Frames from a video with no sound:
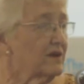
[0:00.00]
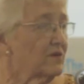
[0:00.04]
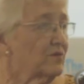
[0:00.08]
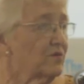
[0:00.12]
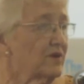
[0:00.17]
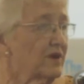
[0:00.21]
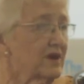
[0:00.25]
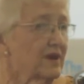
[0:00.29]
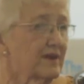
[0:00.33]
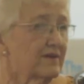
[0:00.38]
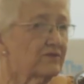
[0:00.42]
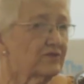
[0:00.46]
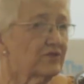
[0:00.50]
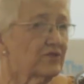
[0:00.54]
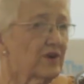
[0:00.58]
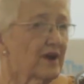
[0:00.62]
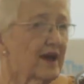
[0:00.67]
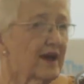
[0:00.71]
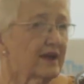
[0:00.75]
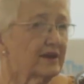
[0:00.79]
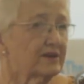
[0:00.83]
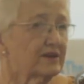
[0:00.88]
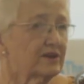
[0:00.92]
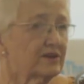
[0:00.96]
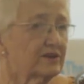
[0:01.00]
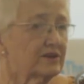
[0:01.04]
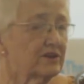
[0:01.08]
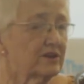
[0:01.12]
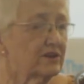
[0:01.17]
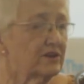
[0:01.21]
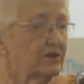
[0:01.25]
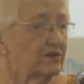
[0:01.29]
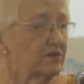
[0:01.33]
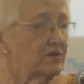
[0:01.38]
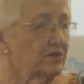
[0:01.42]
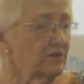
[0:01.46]
that we have tried to
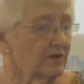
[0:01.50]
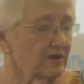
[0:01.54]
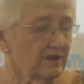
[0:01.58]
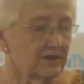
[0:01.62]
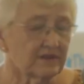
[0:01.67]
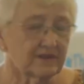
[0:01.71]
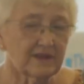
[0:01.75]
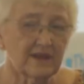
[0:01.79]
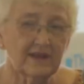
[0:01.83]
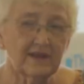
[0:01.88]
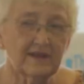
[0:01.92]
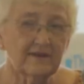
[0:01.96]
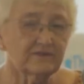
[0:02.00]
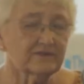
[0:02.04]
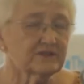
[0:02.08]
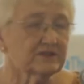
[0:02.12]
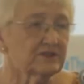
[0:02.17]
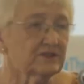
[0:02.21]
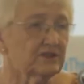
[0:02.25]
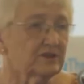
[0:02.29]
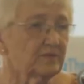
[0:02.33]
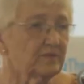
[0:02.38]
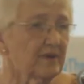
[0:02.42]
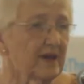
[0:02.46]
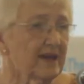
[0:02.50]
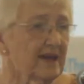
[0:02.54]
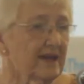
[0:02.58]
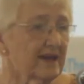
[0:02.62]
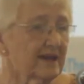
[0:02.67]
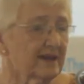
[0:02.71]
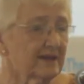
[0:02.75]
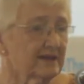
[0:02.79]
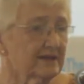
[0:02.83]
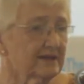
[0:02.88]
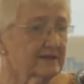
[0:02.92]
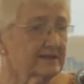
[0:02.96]
do, they have stood
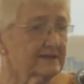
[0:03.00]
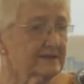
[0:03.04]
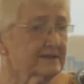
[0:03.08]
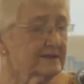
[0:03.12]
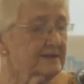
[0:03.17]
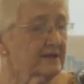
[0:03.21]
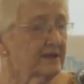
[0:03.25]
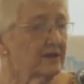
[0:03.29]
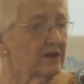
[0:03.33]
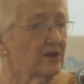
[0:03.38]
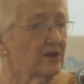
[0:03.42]
behind us.